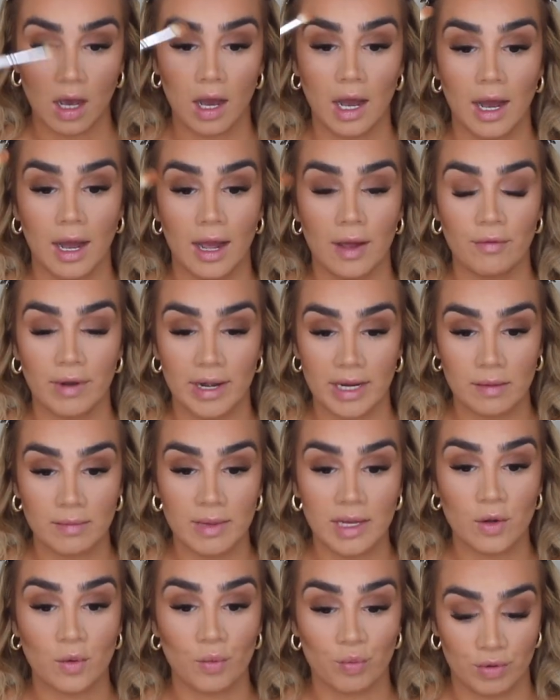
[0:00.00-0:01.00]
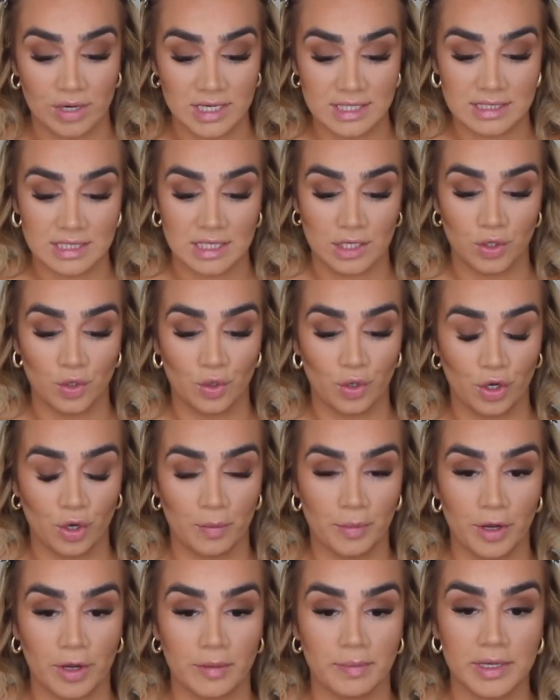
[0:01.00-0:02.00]
I recommend resting your
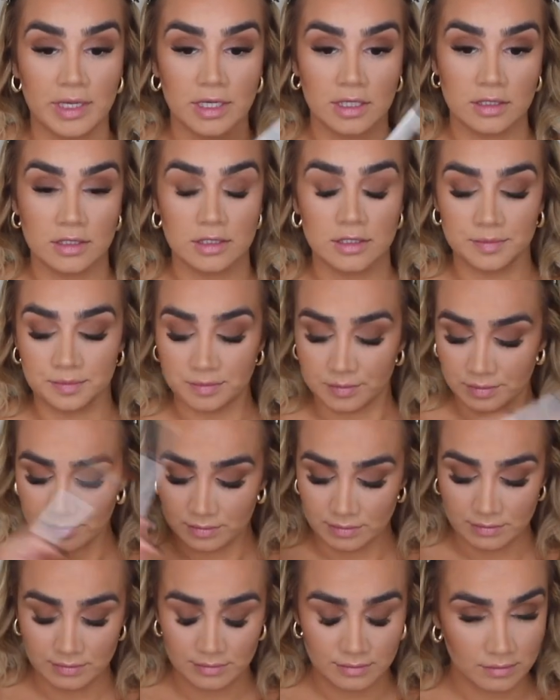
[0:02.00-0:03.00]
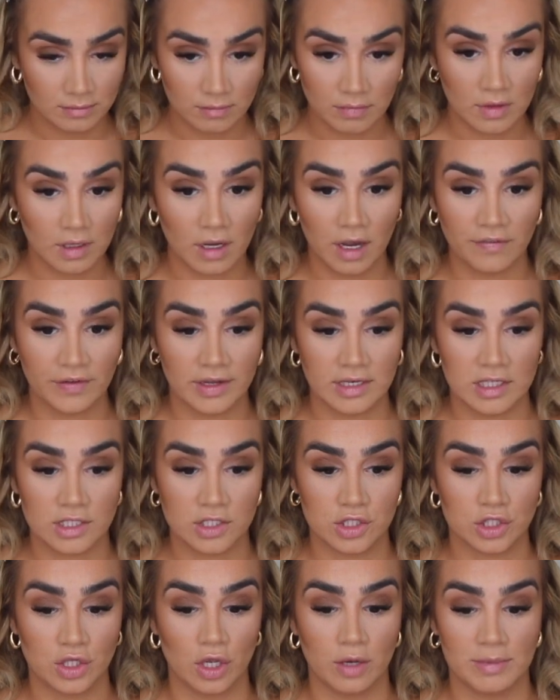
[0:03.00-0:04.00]
elbow because I find it
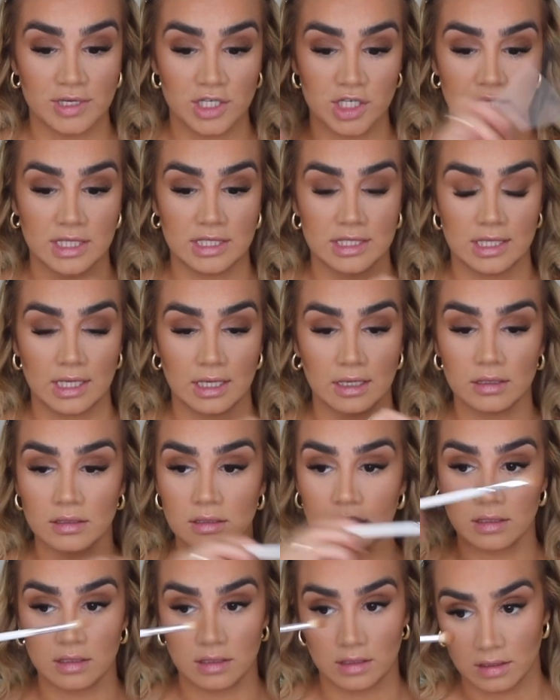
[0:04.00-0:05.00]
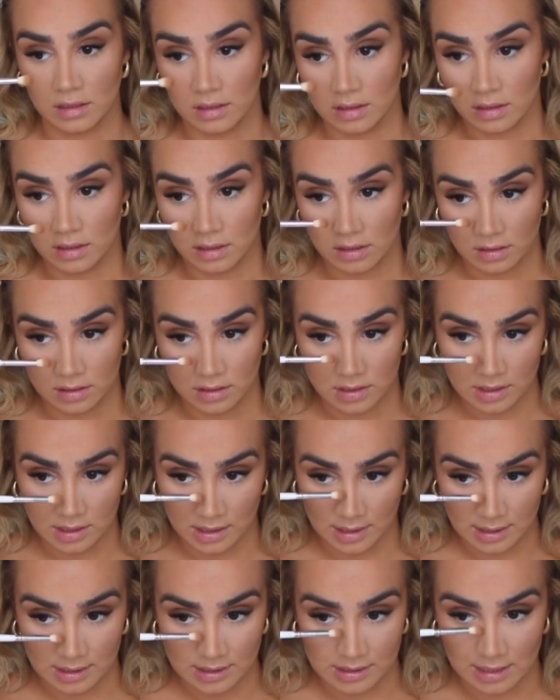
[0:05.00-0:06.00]
so much easier to
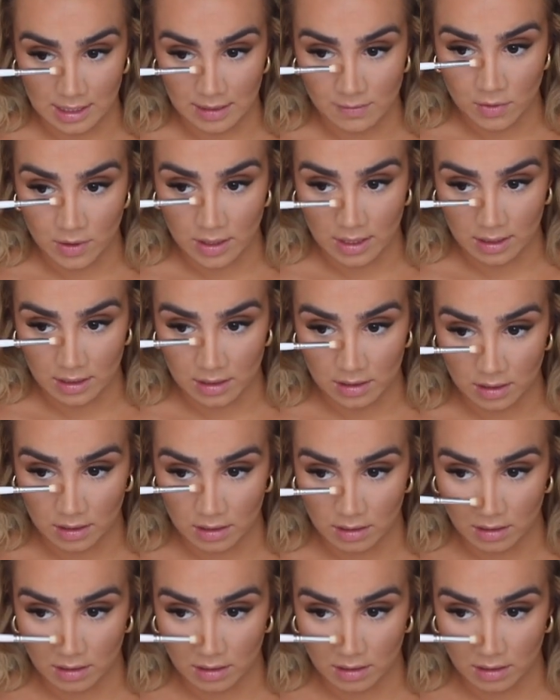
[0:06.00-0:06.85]
get a stable hand.